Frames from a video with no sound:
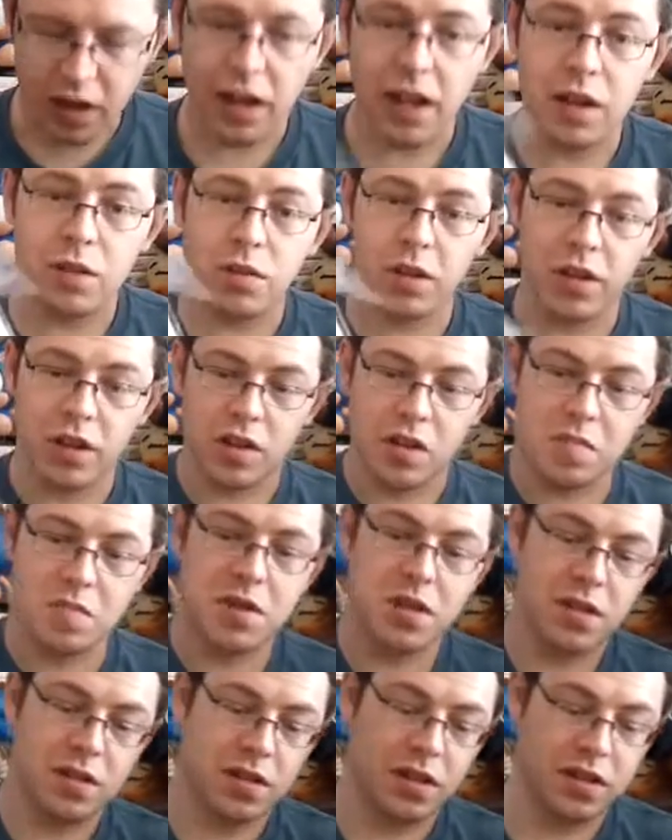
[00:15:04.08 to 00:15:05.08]
And I like when they
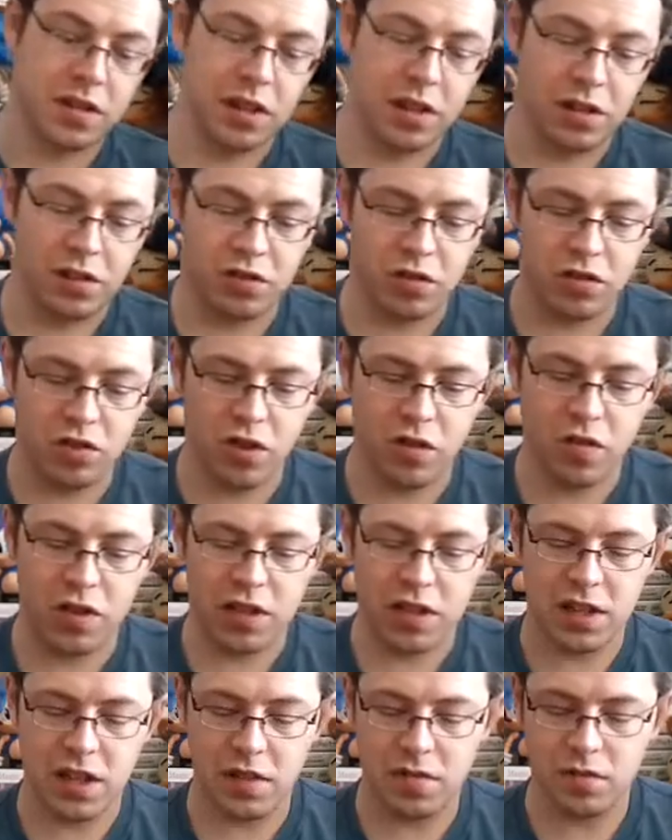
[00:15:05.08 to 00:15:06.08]
come into little dust
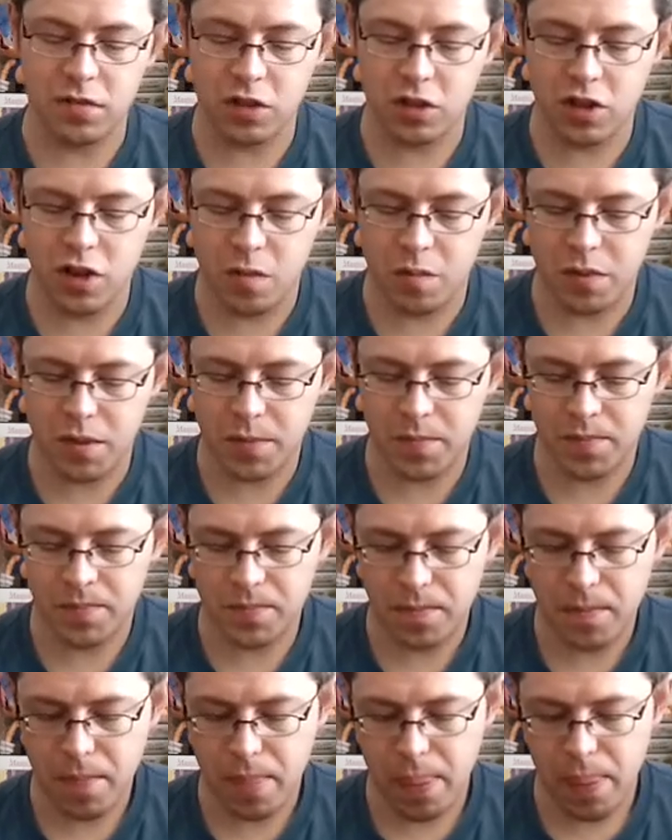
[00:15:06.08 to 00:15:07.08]
covers like that from the shop.
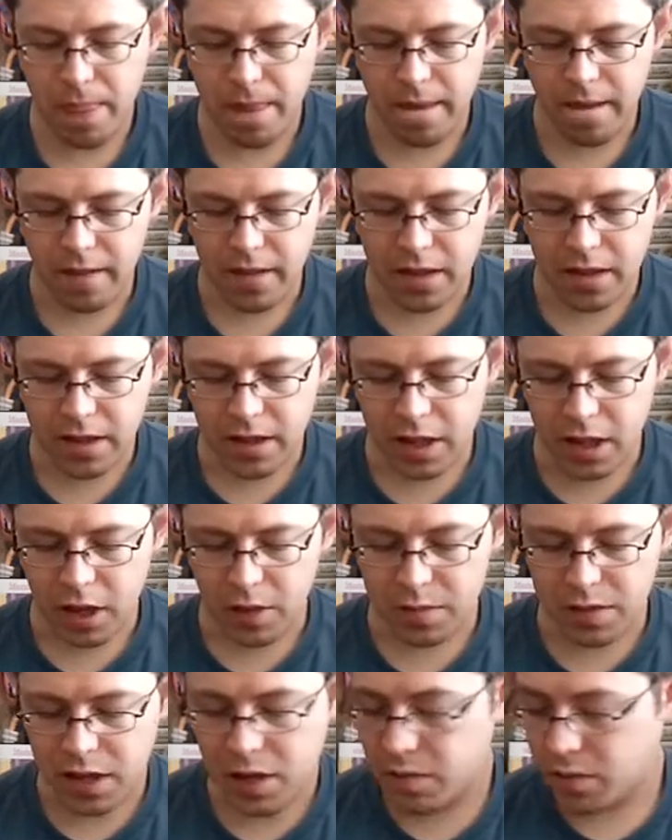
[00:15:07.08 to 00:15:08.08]

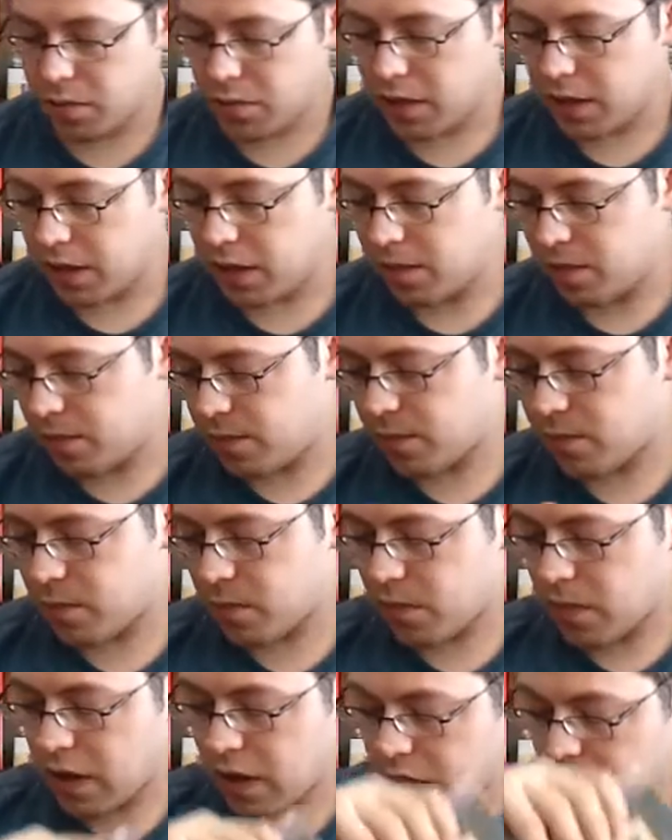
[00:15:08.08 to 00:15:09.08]
Helps keep them clean.
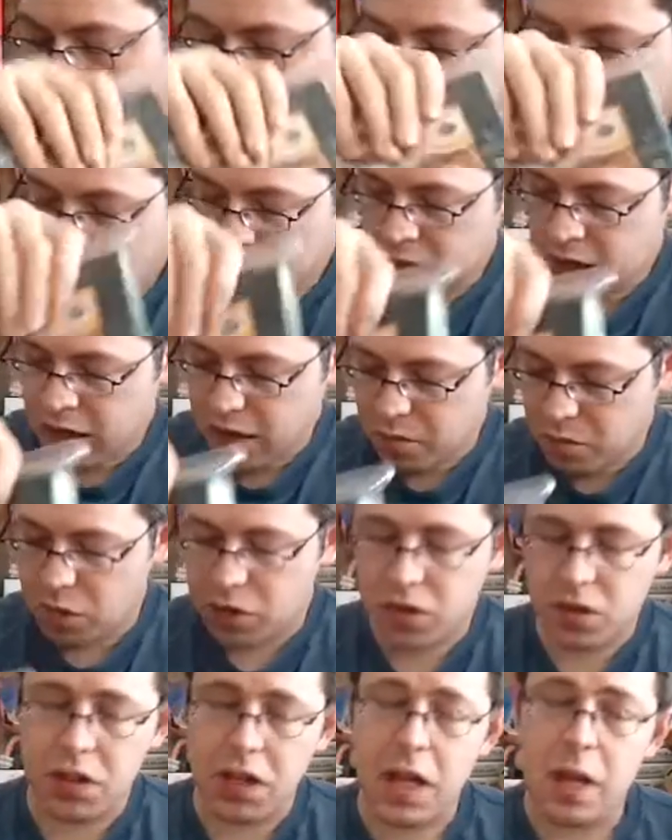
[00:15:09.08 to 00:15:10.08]

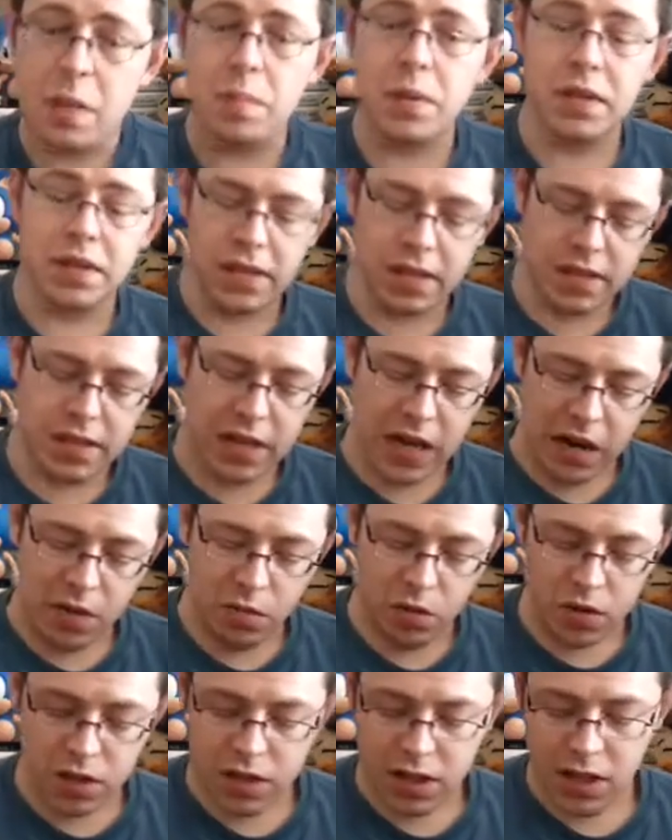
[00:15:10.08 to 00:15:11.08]
But keeping to the
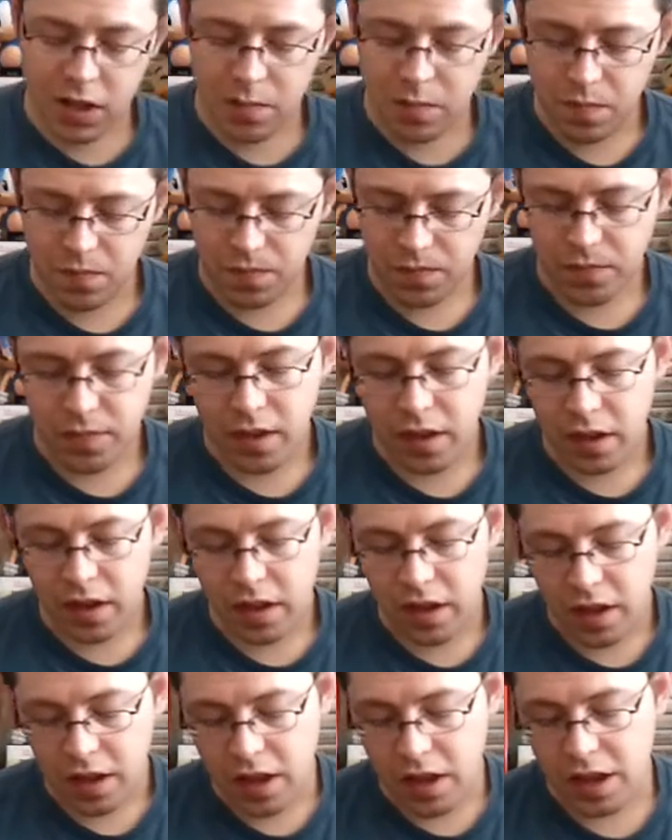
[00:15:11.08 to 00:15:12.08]
Star Wars theme,
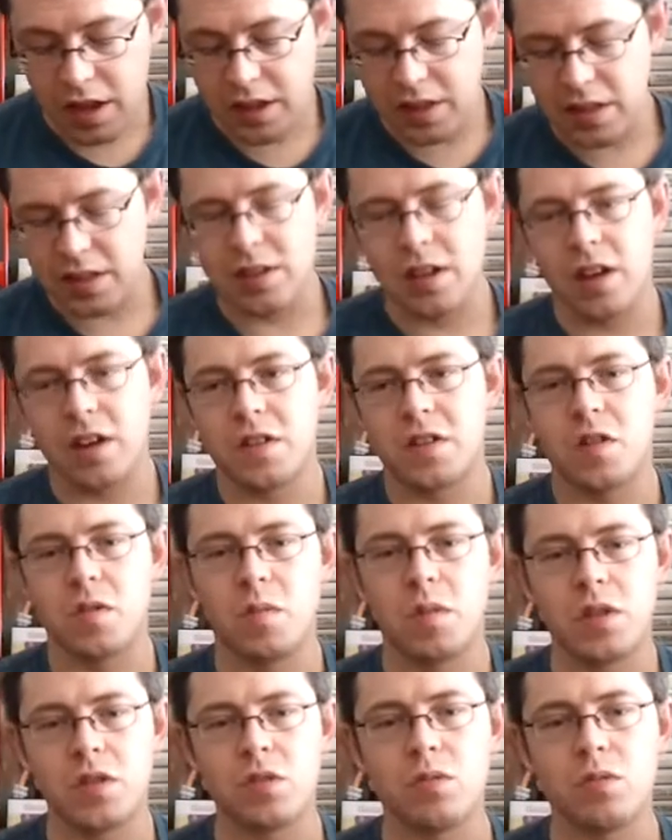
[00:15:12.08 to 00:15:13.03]
and this is an item.